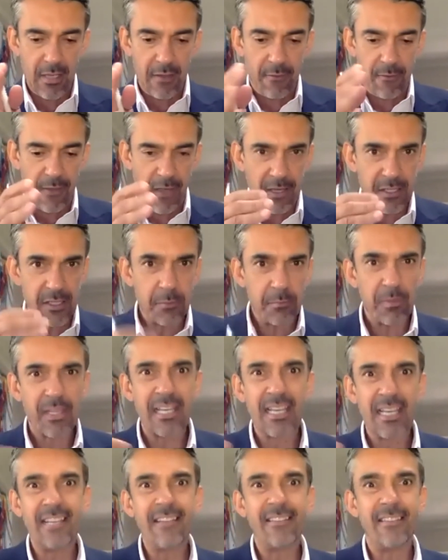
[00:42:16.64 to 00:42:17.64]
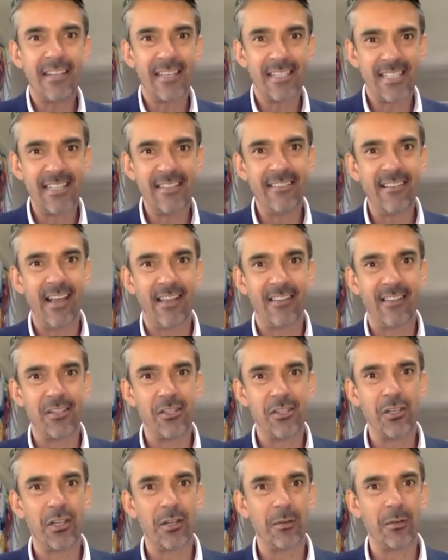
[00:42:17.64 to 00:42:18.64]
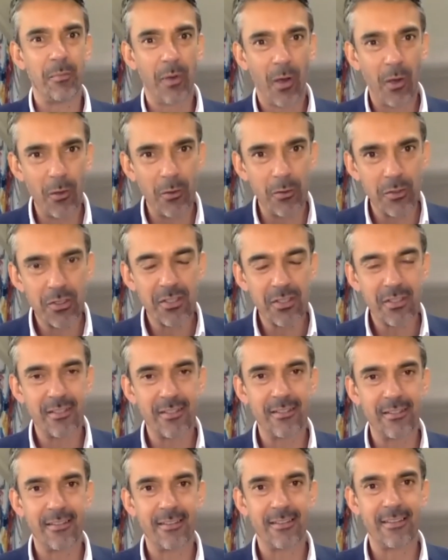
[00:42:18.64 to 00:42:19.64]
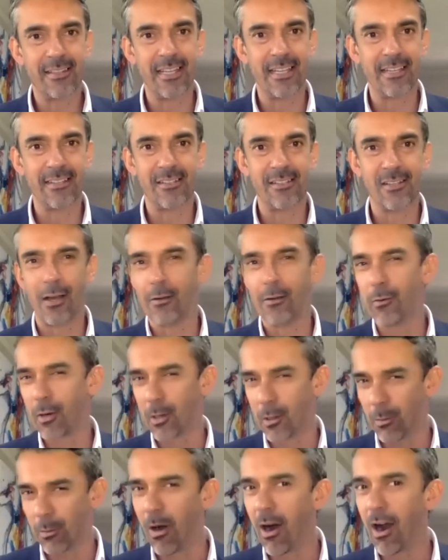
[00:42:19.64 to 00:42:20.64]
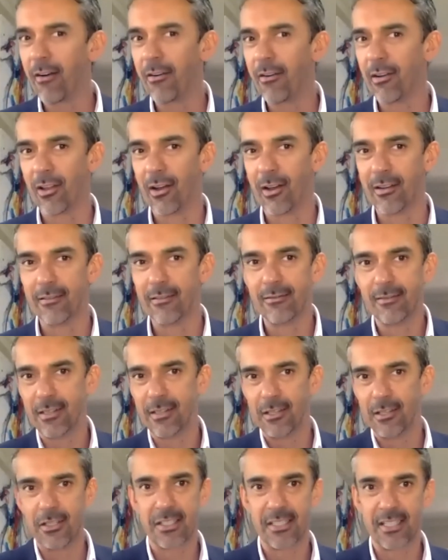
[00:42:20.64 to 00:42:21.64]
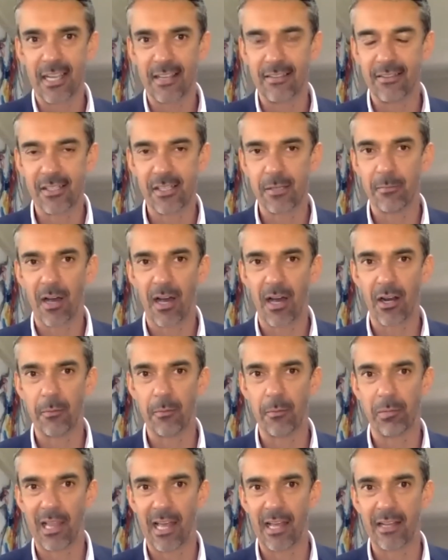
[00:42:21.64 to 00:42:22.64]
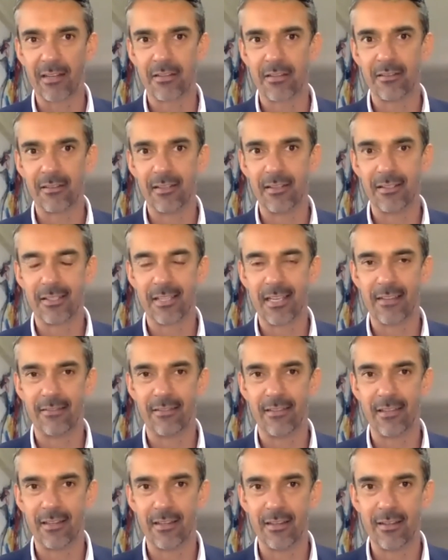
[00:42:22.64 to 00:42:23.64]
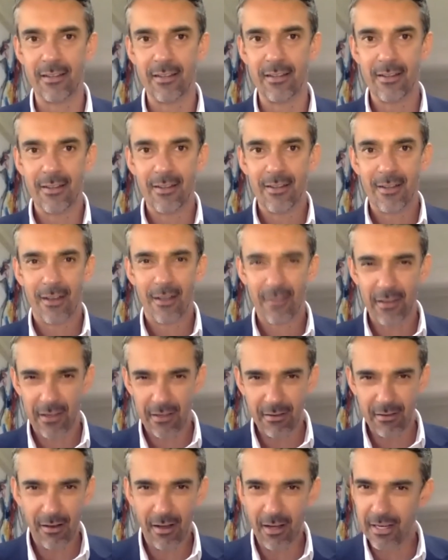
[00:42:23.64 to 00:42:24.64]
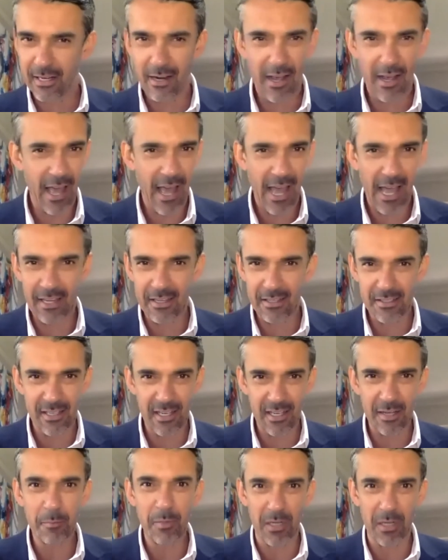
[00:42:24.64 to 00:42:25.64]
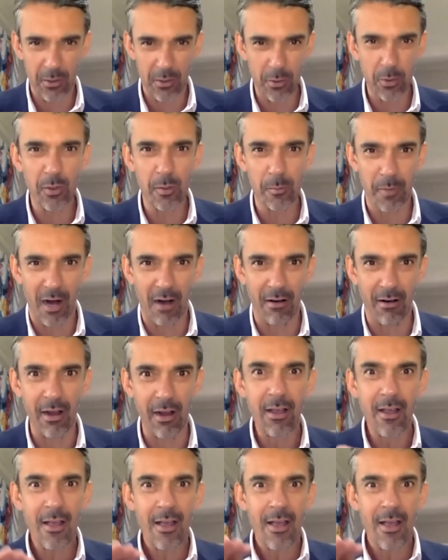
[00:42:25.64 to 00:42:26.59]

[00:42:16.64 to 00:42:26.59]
There's some key things in there that you can post that don't require a lot. You just said the tomato plant. You said I don't know how you said it, but kookaburra.